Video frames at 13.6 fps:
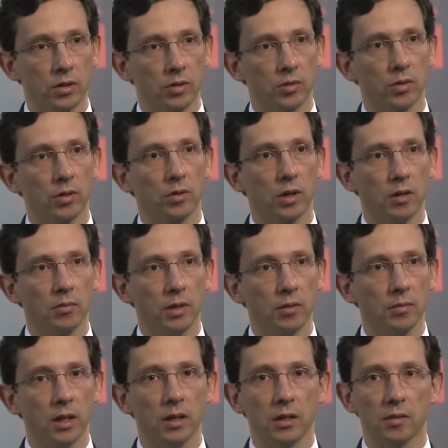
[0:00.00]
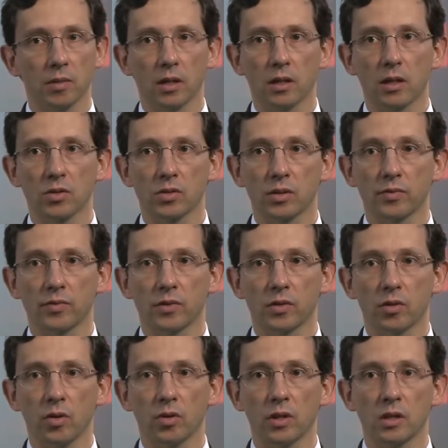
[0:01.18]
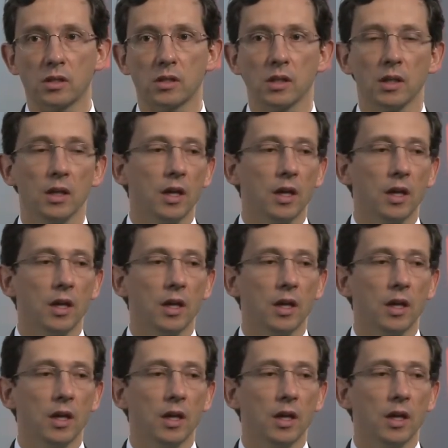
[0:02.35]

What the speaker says: What I mean by inclusive growth is